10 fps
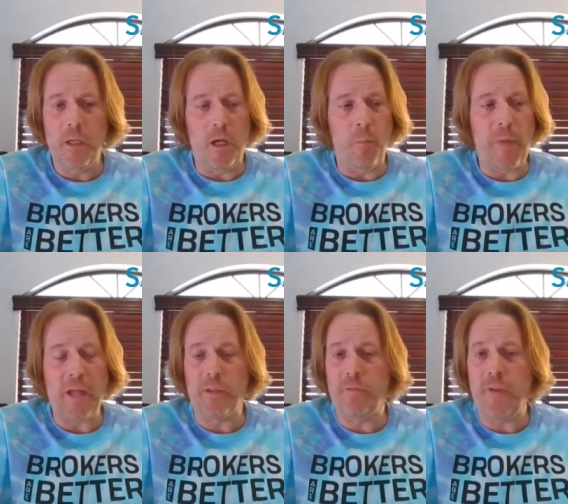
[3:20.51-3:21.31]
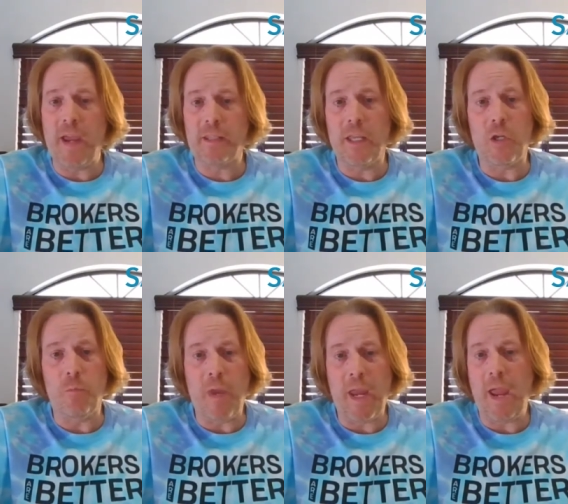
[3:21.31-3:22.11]
about the fact that you
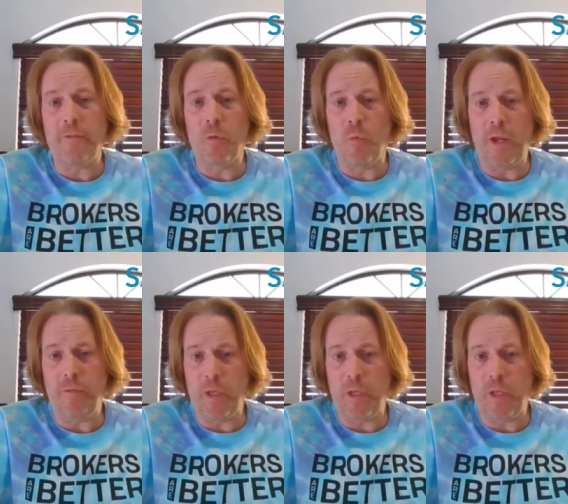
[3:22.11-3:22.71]
may have to waive the